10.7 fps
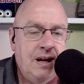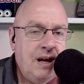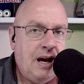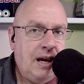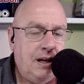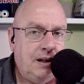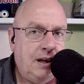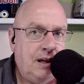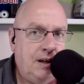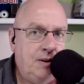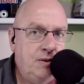I had a, had
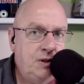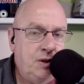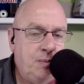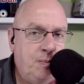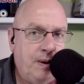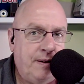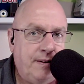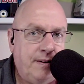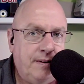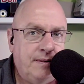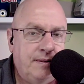a YouTube,
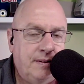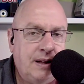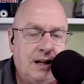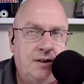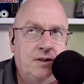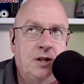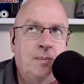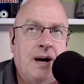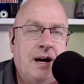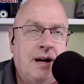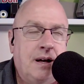uh, not a YouTube,
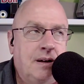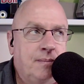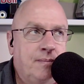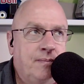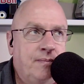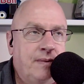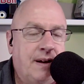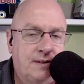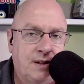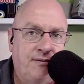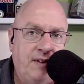um,
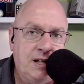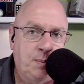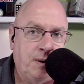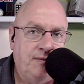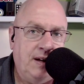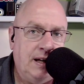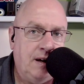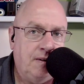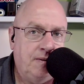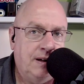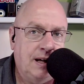some Facebook video
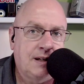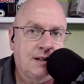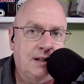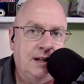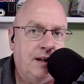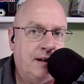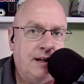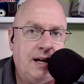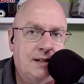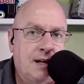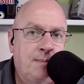kicked it the other day.
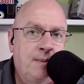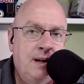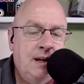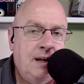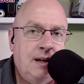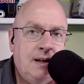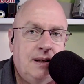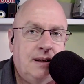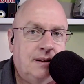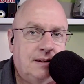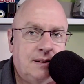Some
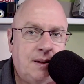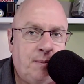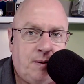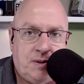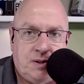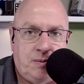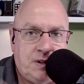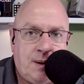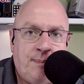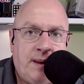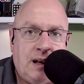someone was doing
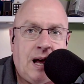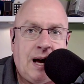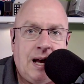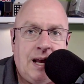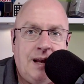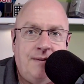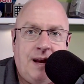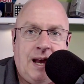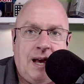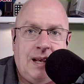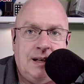something live
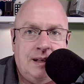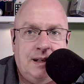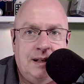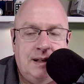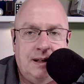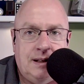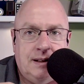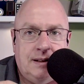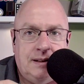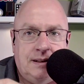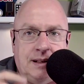and uh,
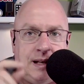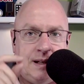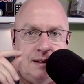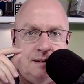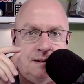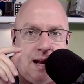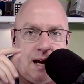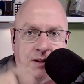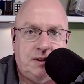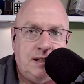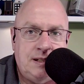they
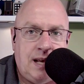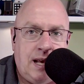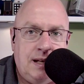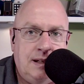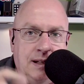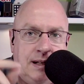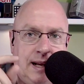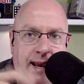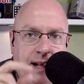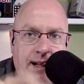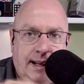actually said
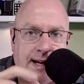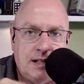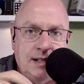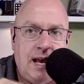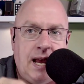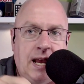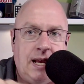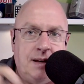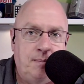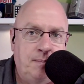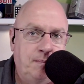ALEXA
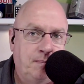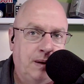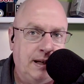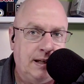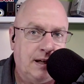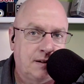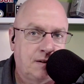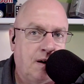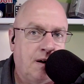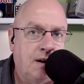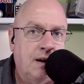and play next
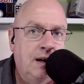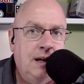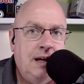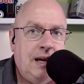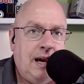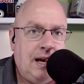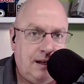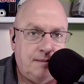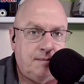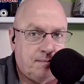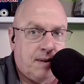song, and
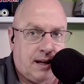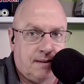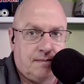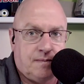my